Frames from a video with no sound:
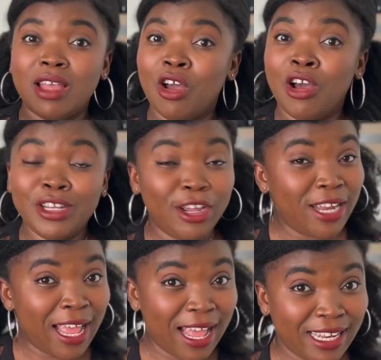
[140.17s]
On the
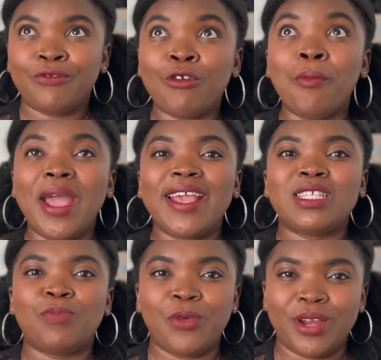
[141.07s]
other hand, from my
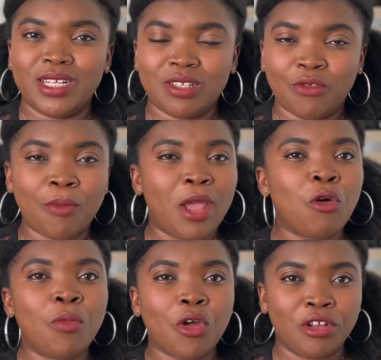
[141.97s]
experience from my
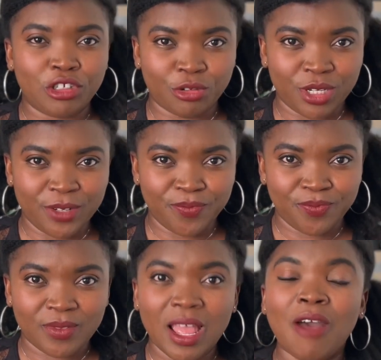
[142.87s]
home country,
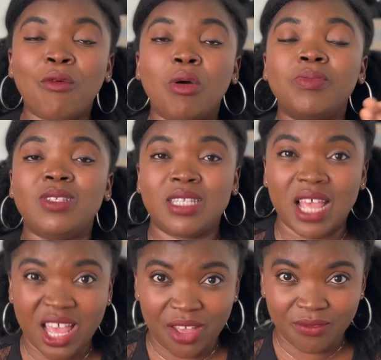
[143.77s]
I've
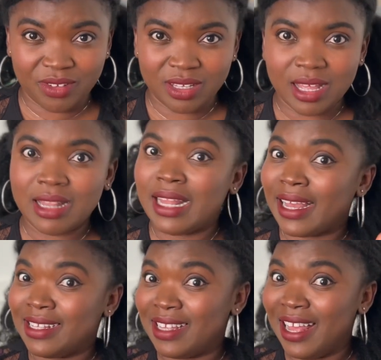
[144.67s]
observed, like
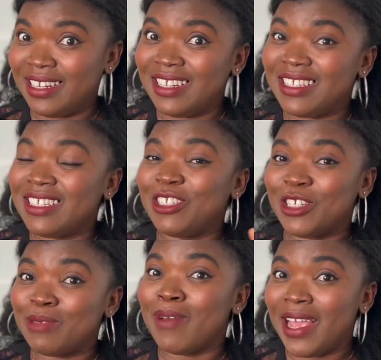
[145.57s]
I said, this is
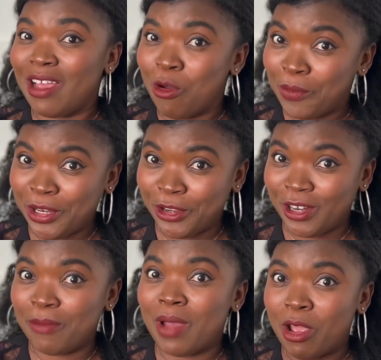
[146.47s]
just my opinion
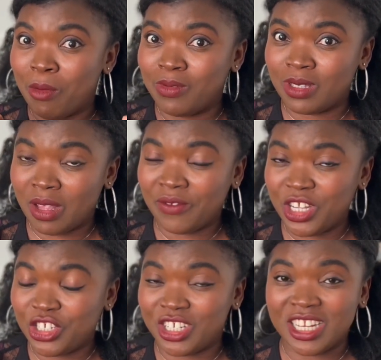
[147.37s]
and my
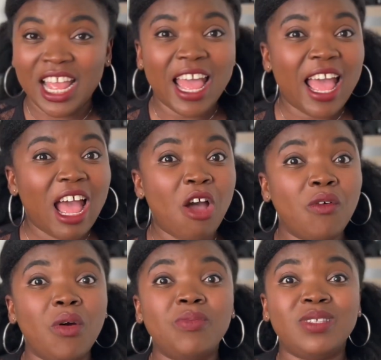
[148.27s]
observation. I've
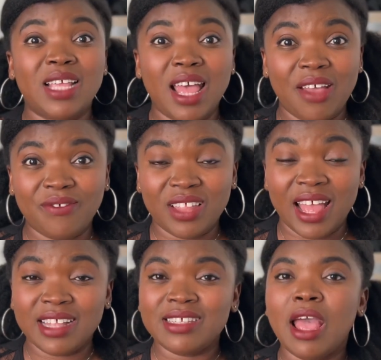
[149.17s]
observed
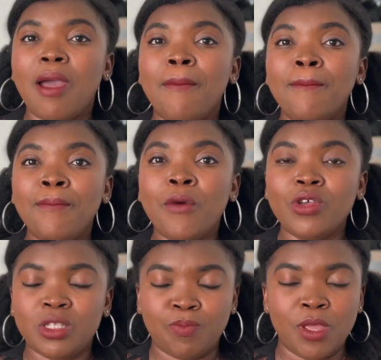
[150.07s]
that
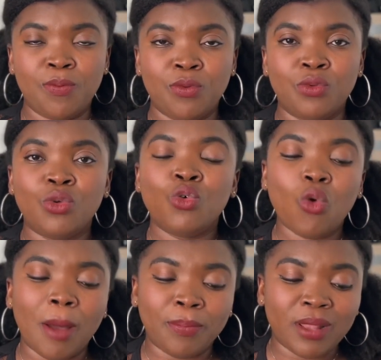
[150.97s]
most people who
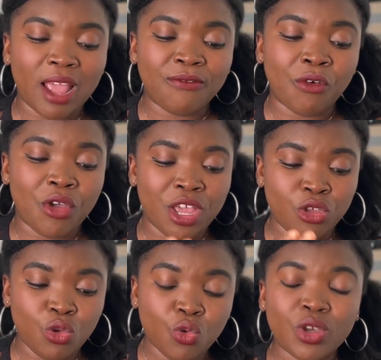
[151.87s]
apply for
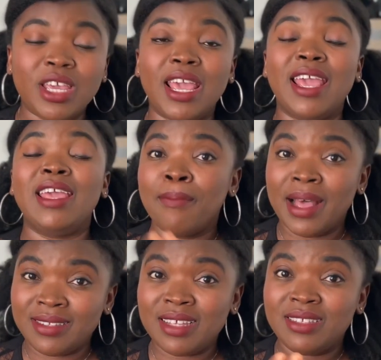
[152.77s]
a UK
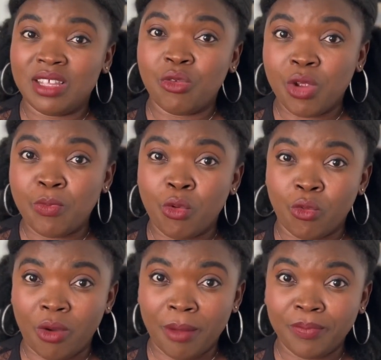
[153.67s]
master's degree
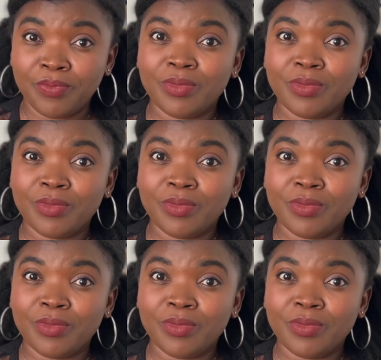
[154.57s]
program,